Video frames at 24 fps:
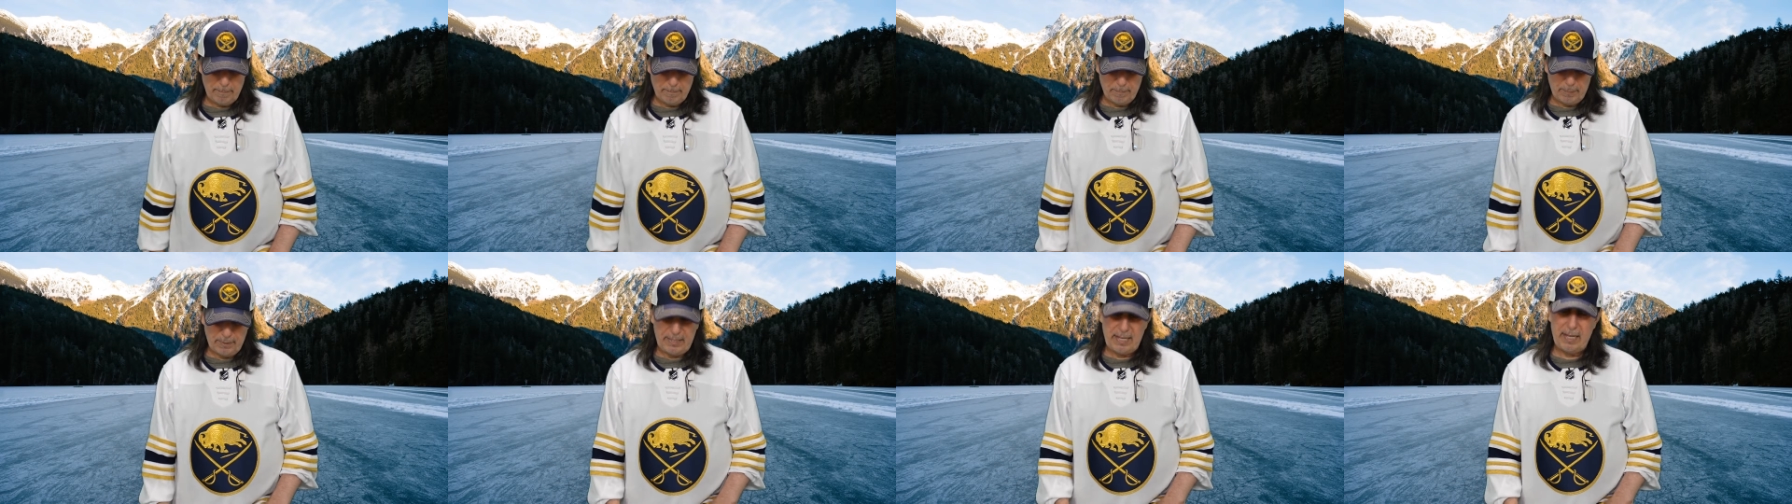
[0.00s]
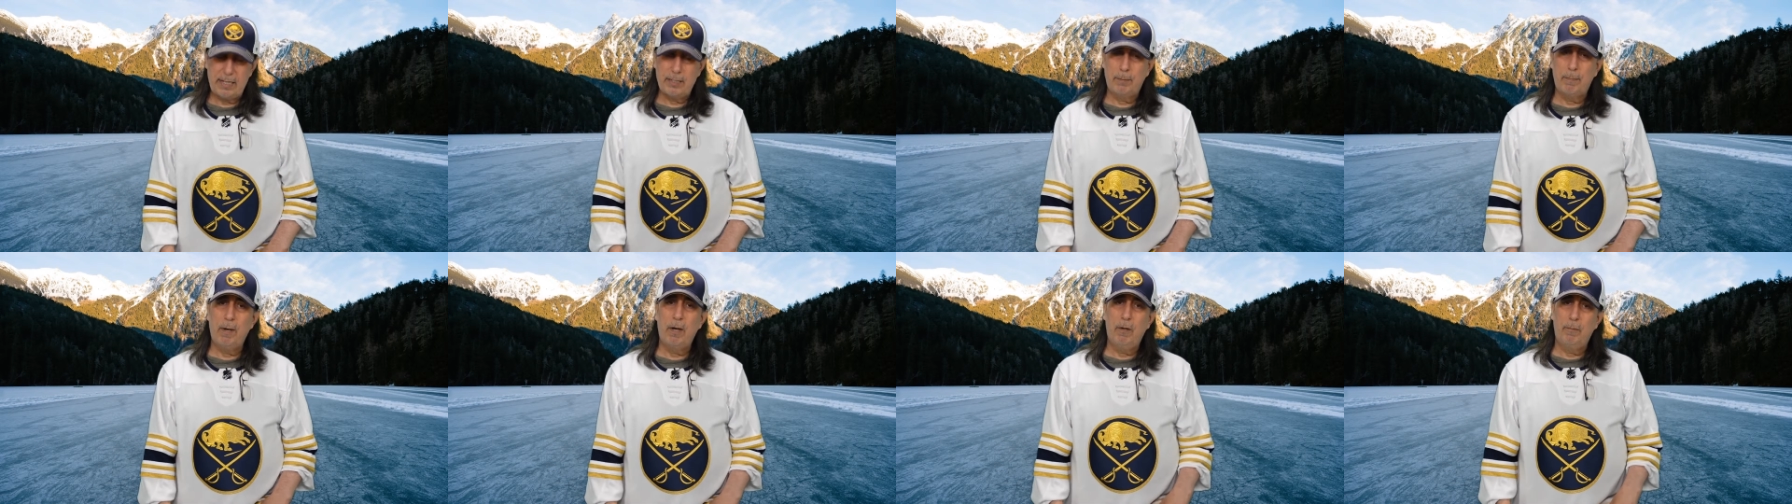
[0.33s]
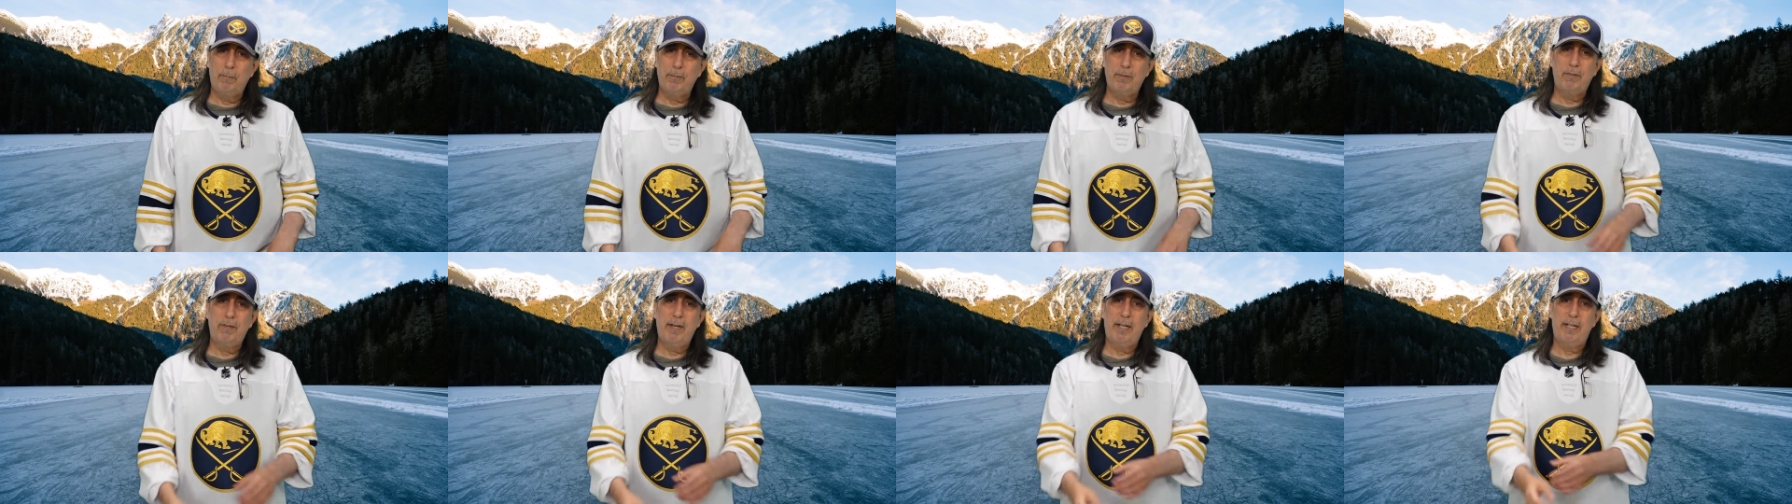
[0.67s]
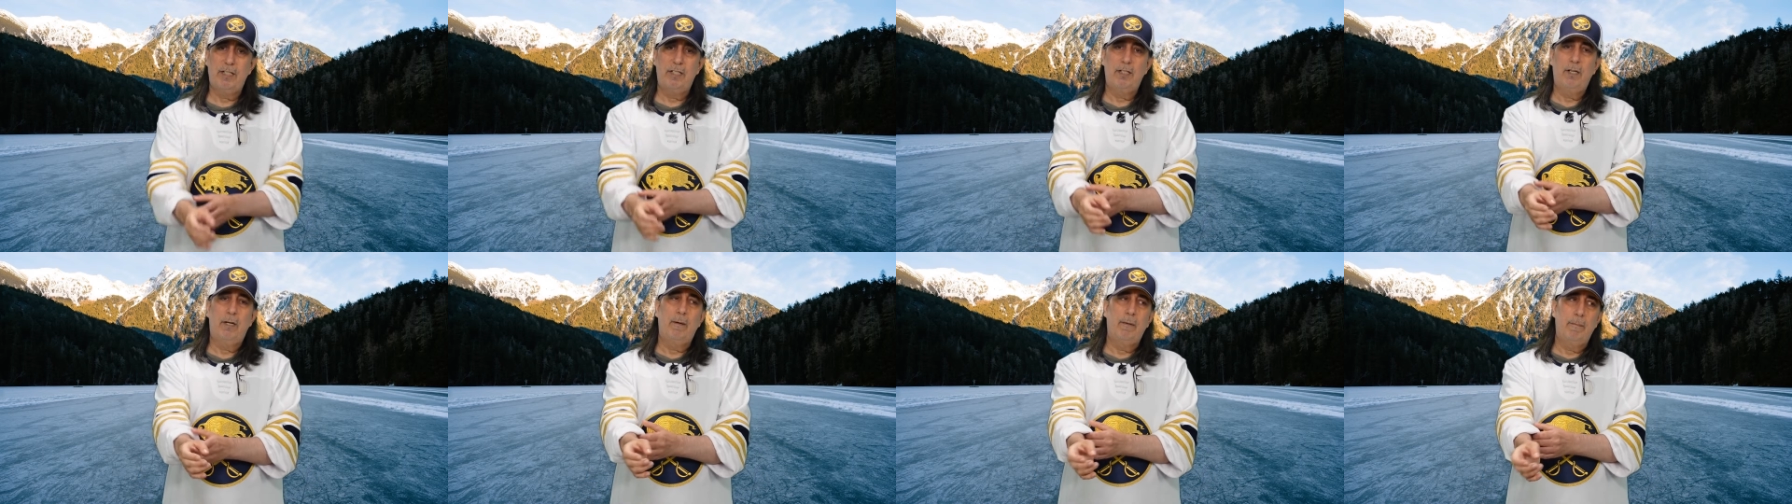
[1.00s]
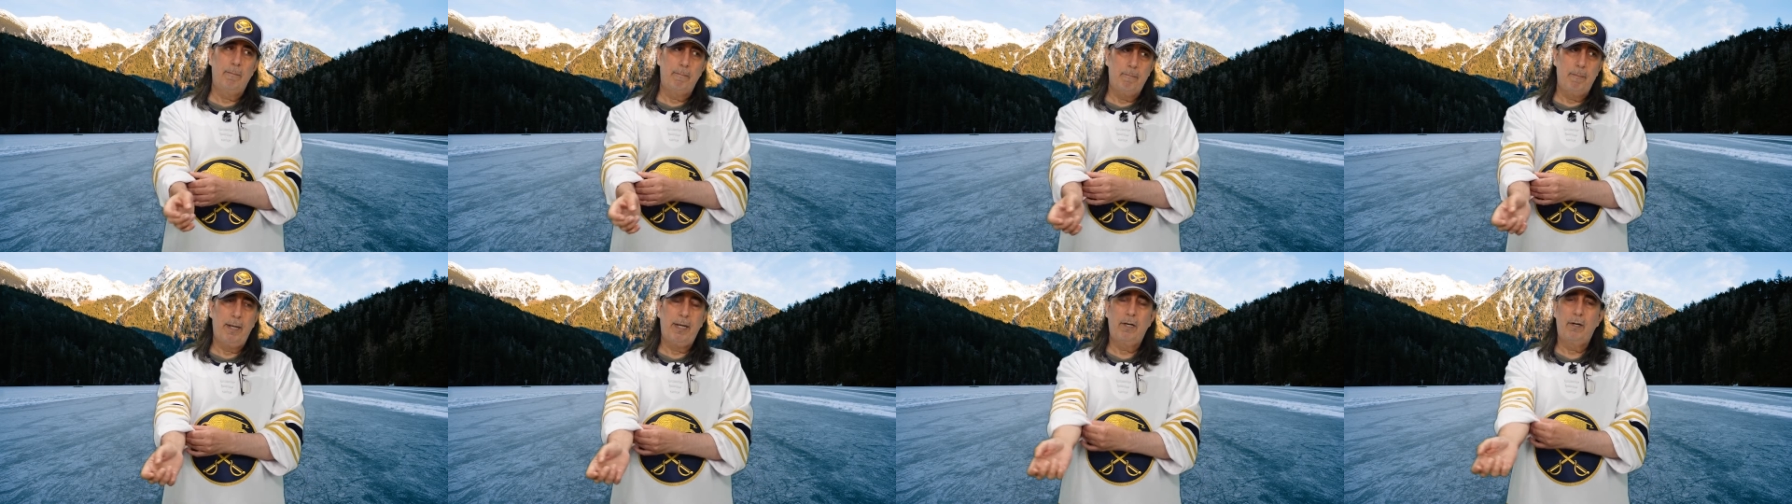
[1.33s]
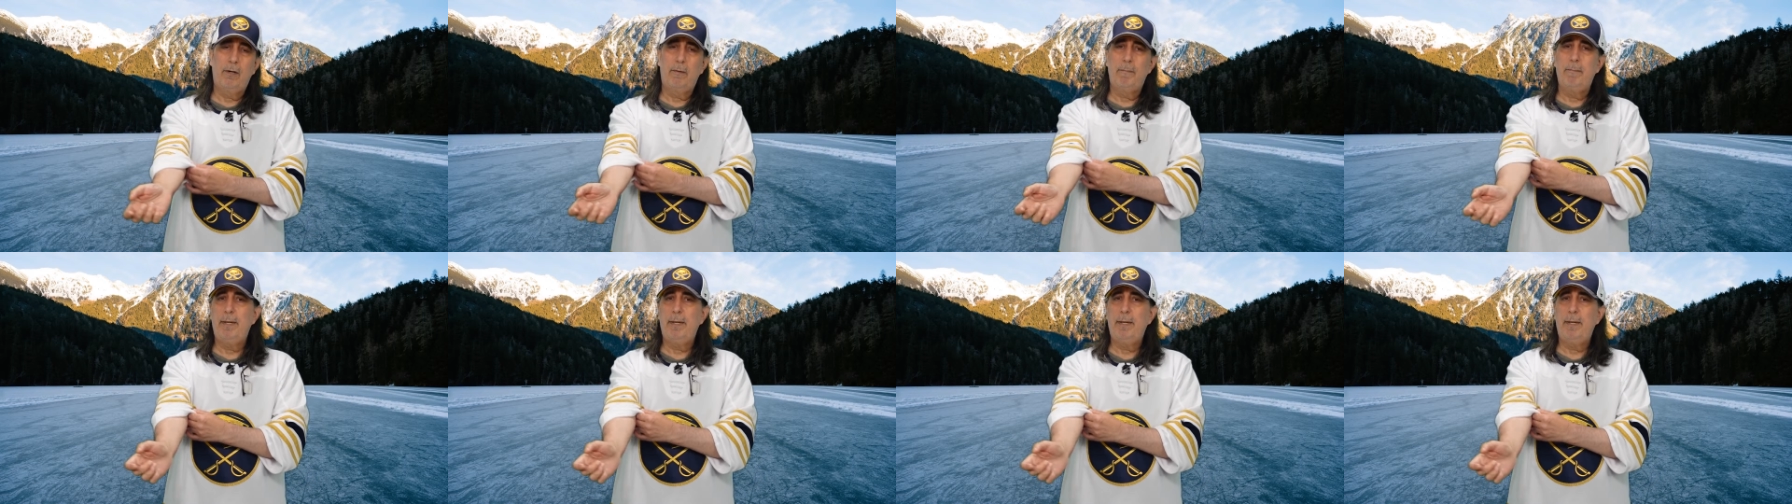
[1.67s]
But that's my hopes for next year. Bigger,